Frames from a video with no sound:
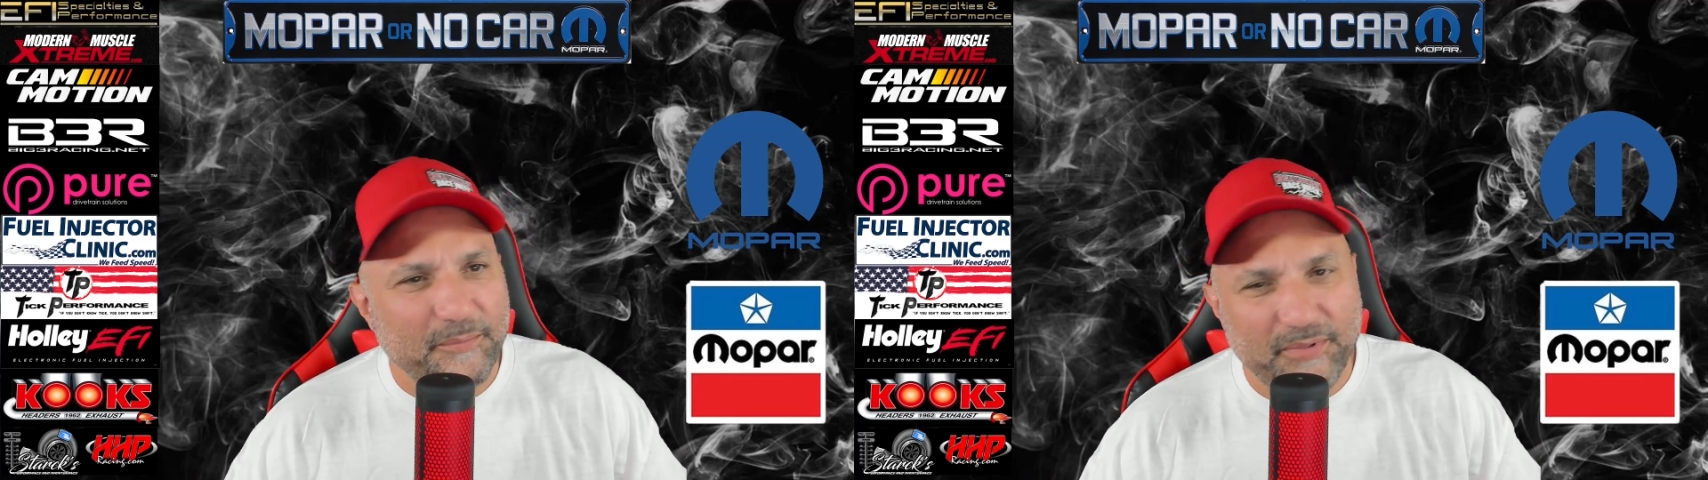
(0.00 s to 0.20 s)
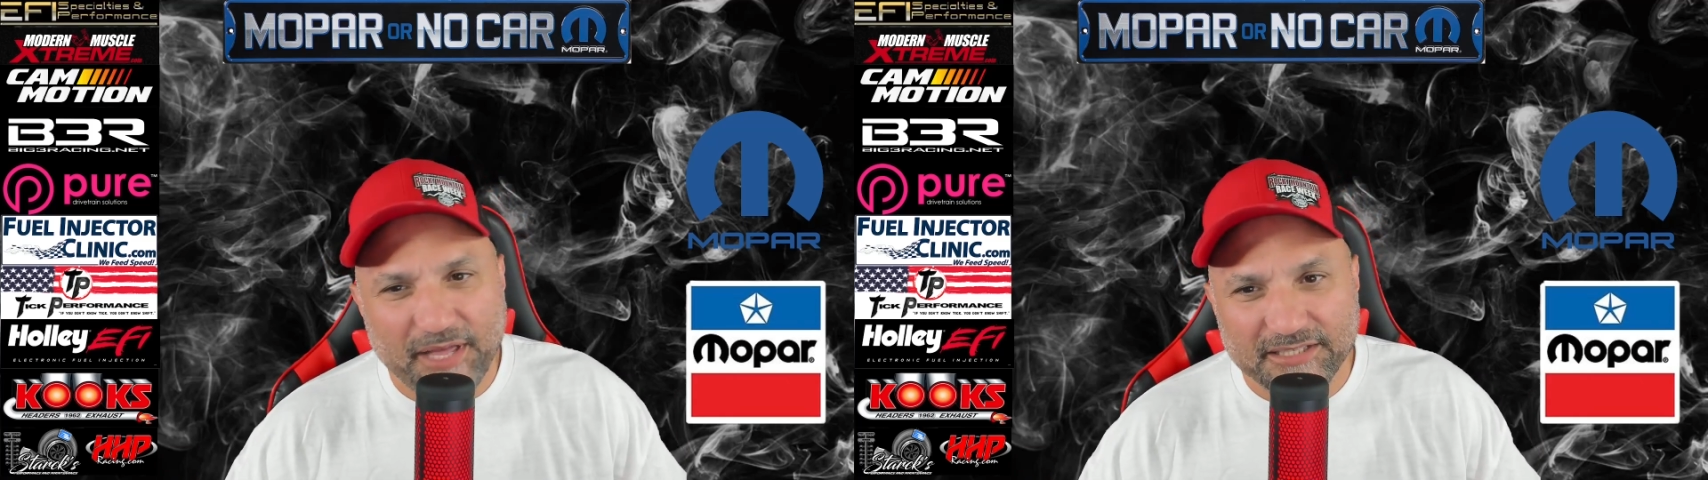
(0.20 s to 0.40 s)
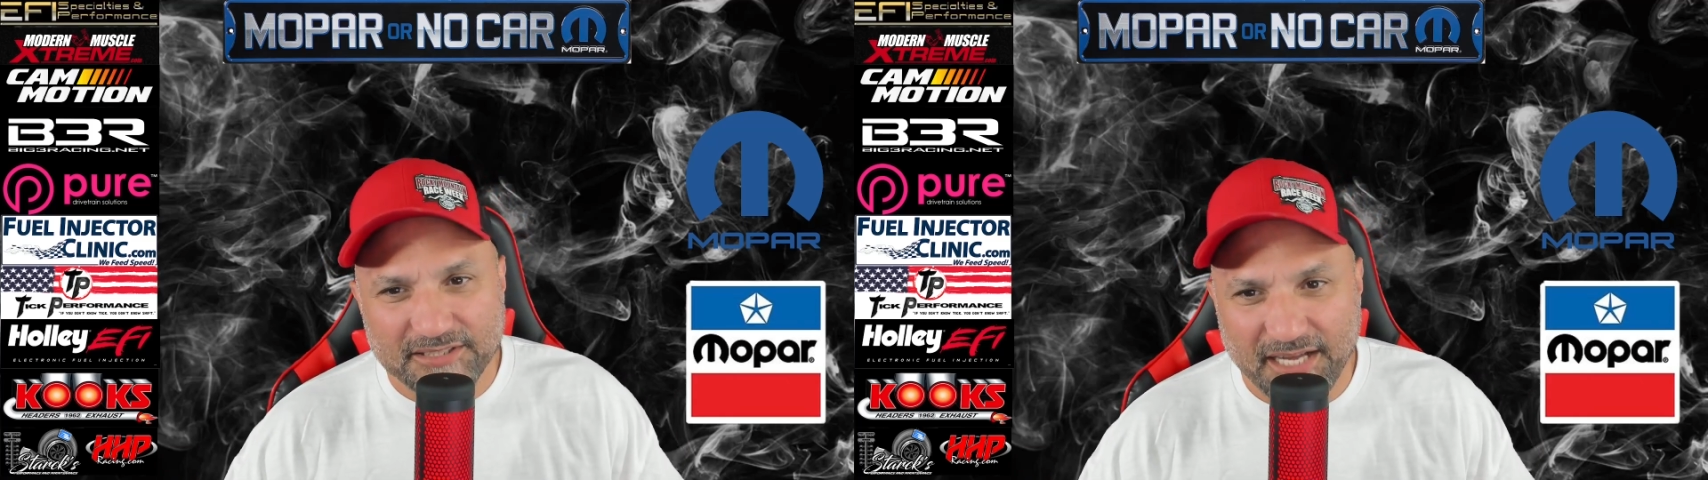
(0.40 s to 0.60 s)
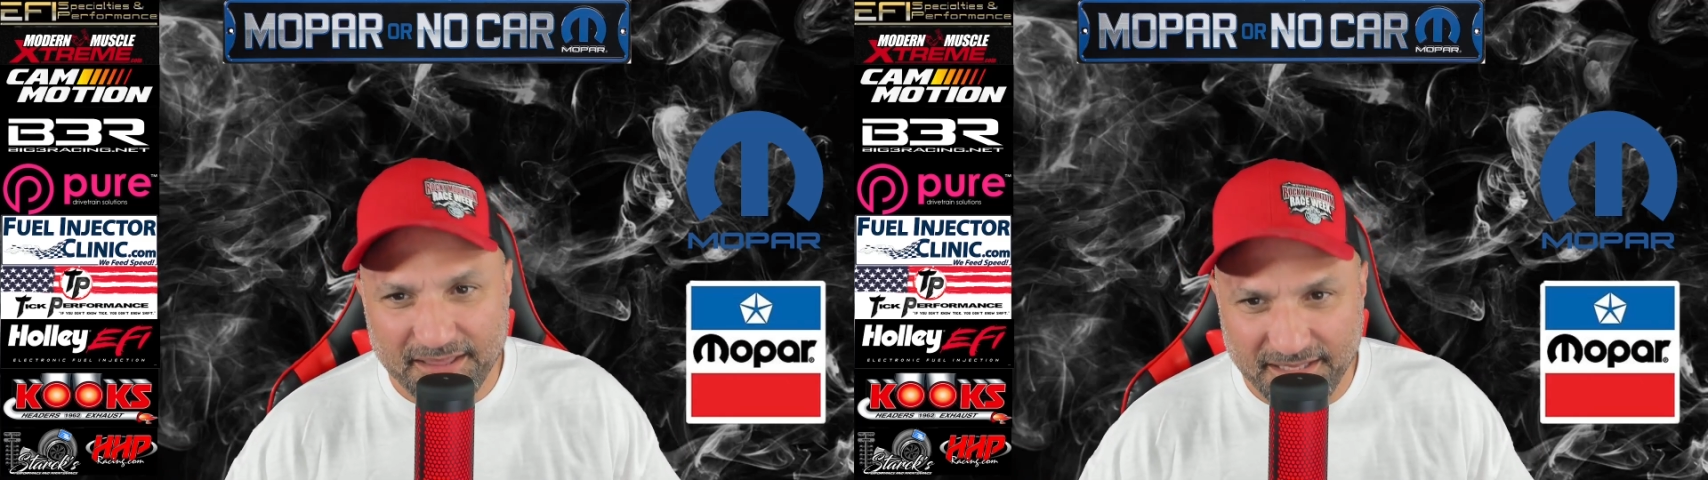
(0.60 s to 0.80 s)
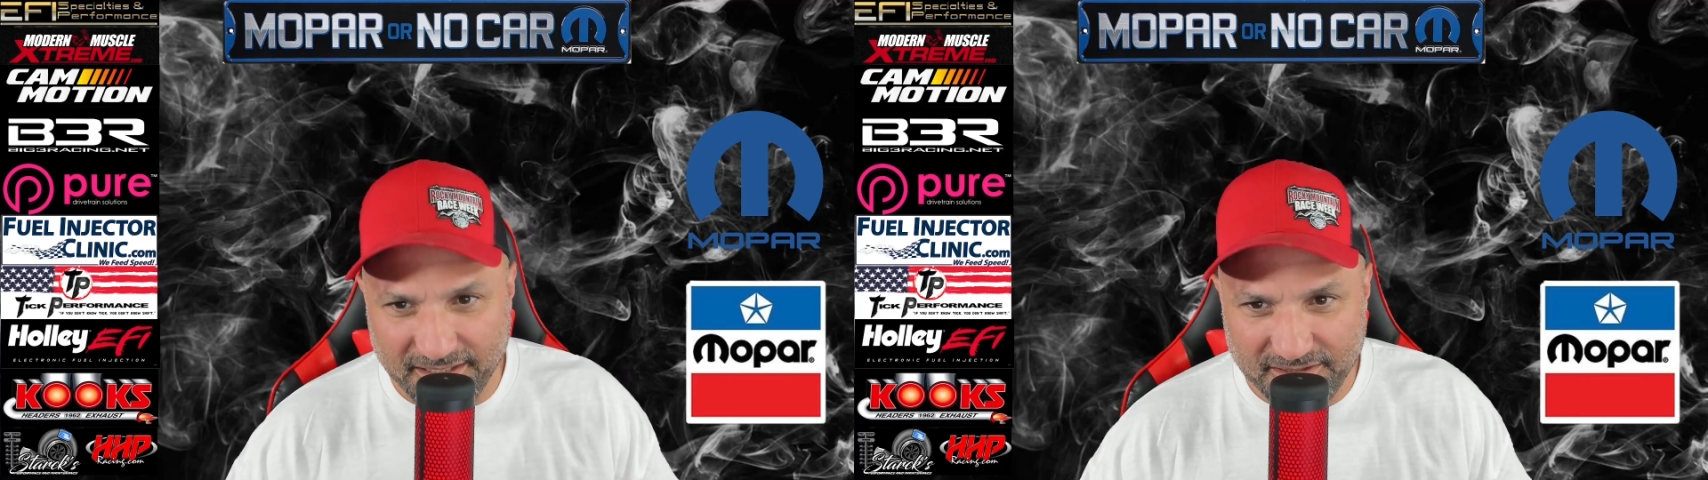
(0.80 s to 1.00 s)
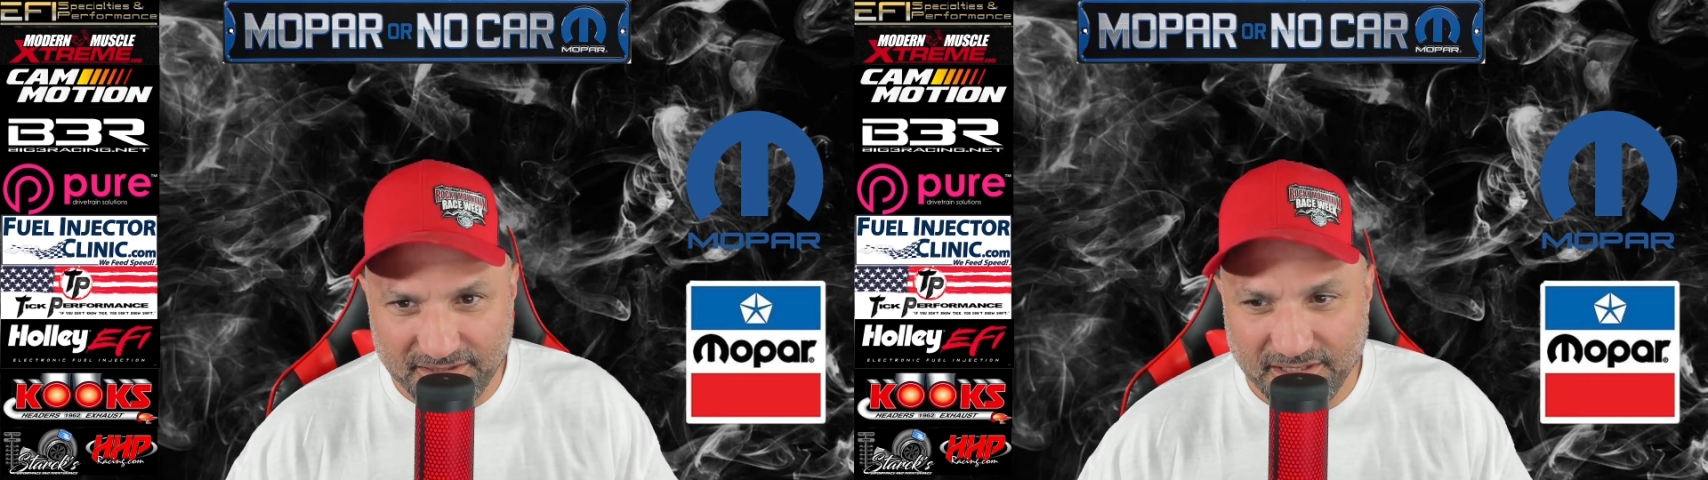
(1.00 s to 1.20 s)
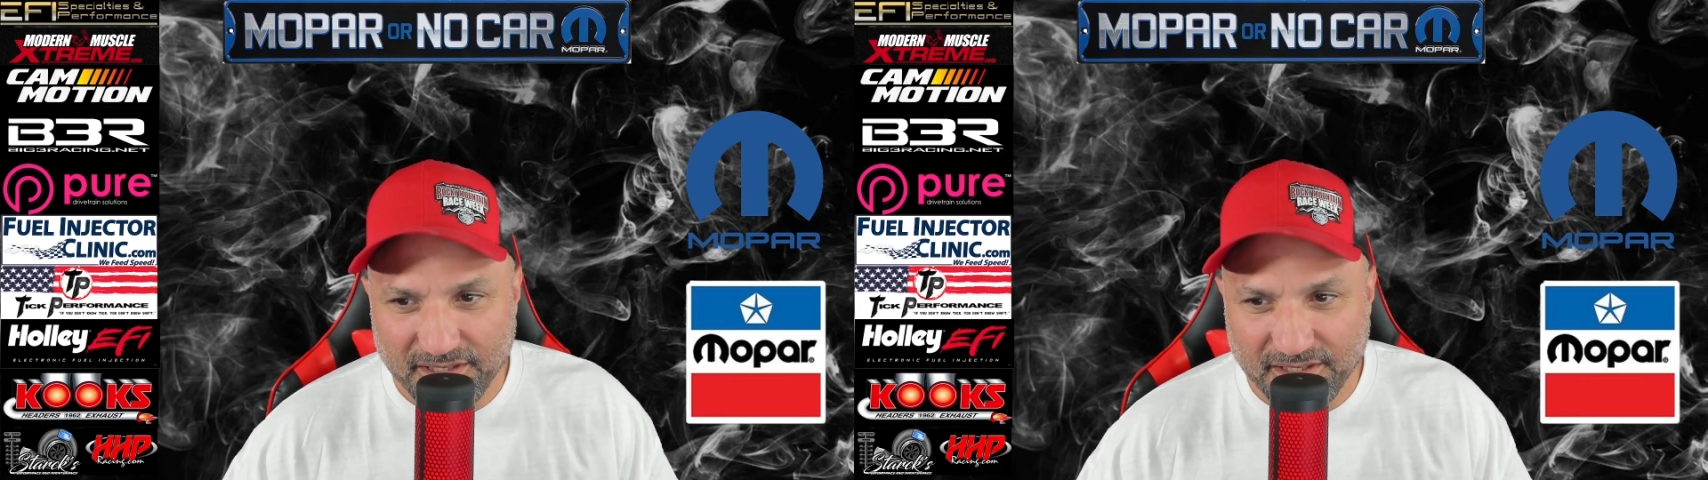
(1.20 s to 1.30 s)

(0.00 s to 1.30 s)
But that's not this.